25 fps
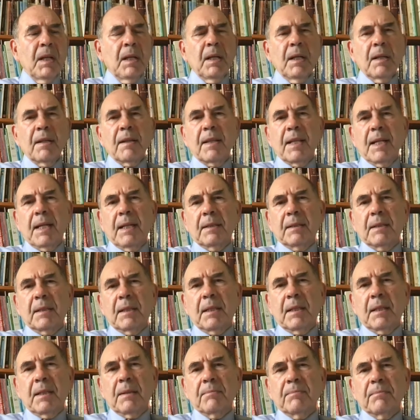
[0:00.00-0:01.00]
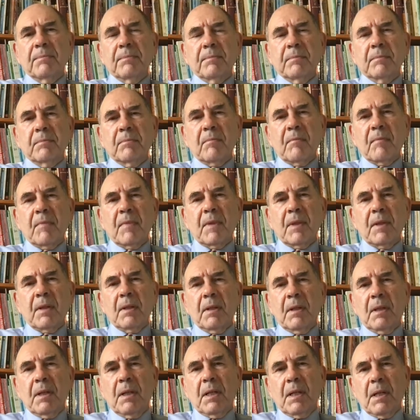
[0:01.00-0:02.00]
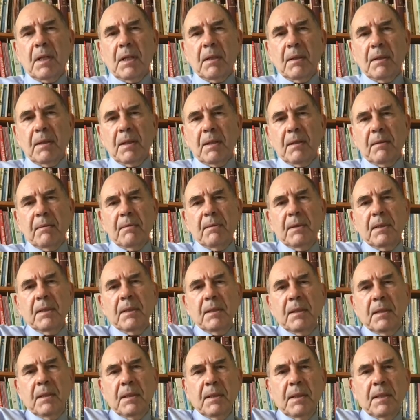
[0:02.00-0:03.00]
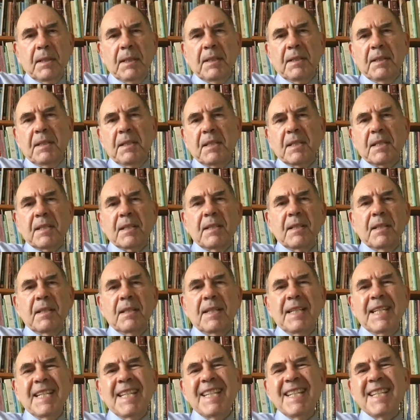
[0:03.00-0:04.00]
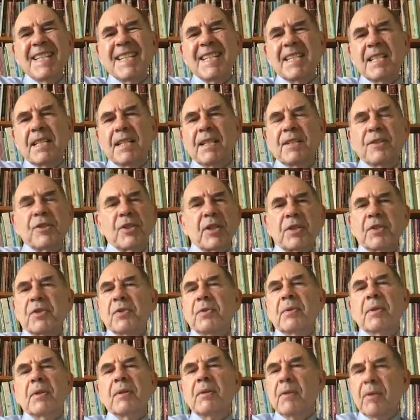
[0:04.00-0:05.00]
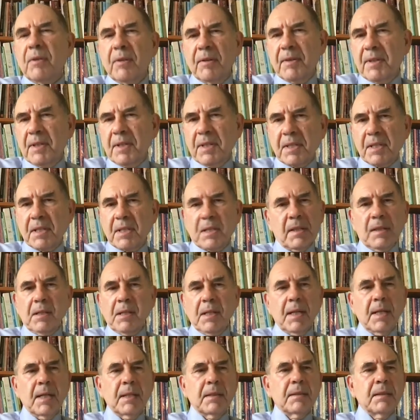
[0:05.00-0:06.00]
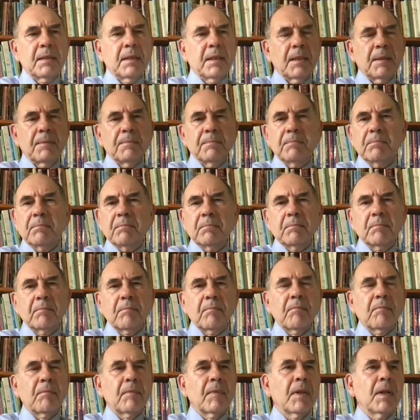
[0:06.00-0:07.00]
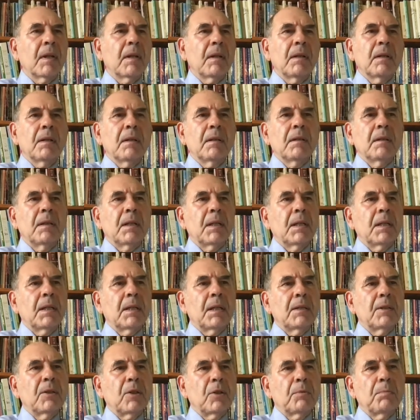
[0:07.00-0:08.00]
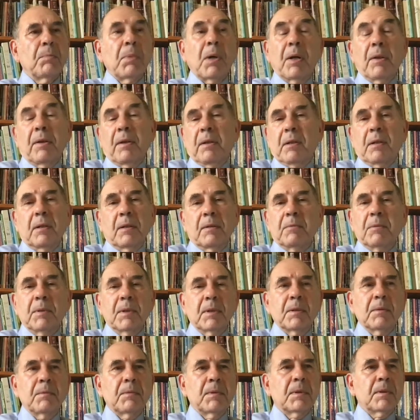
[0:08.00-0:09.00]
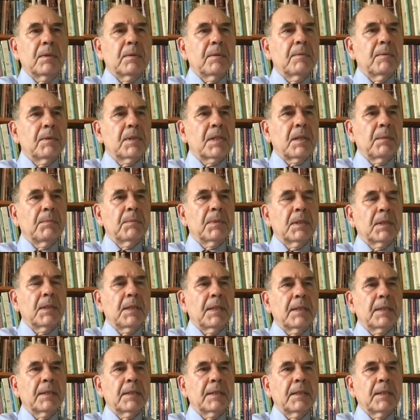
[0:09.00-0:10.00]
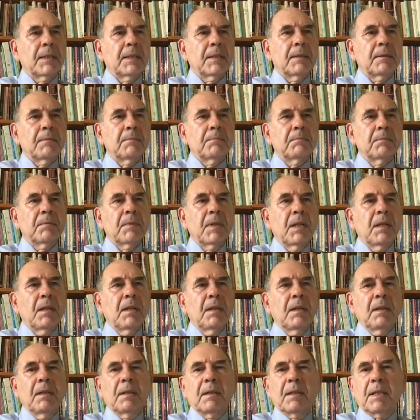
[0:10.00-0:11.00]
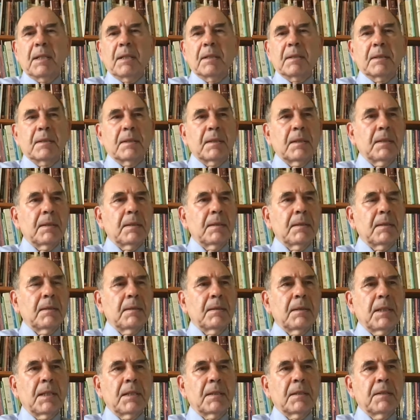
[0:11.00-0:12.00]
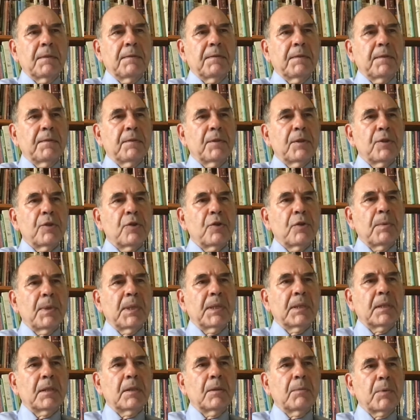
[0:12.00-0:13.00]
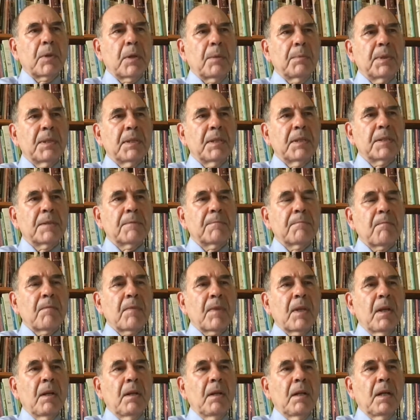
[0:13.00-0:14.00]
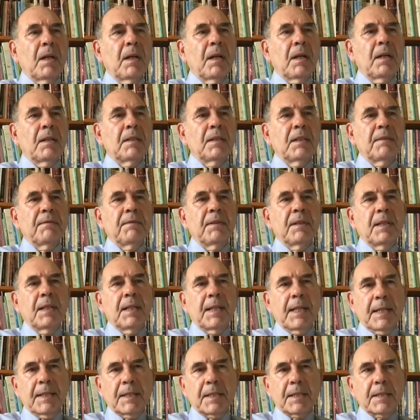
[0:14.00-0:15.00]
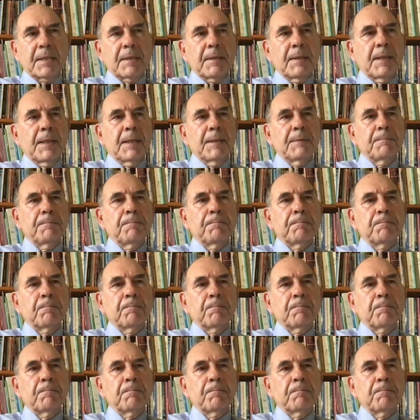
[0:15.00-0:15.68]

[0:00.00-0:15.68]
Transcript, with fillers: that um, uh, it is easier just to ignore this and um, and not bother with, with, with something like uh, like uh, like the 15 geometrical properties. Uh, and nevertheless, um,